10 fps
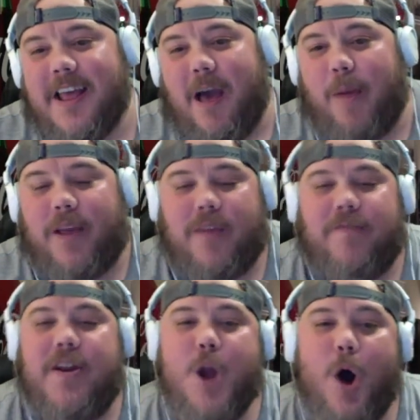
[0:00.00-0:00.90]
I mean,
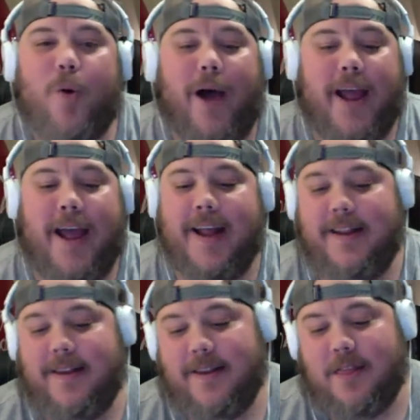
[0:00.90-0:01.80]
even though I had
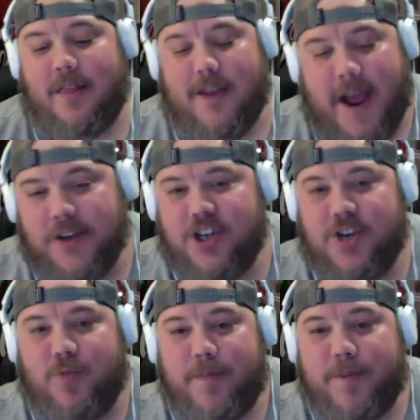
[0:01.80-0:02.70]
the
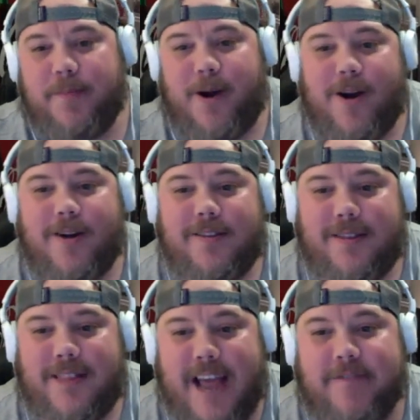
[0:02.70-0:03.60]
engine ripped apart,
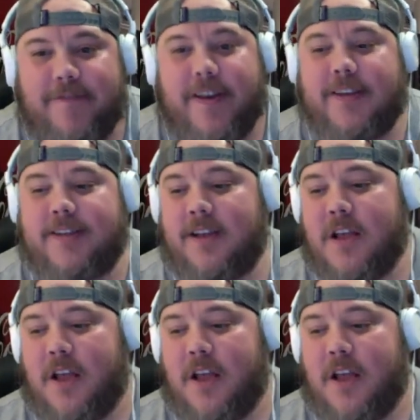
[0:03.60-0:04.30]
that fixed,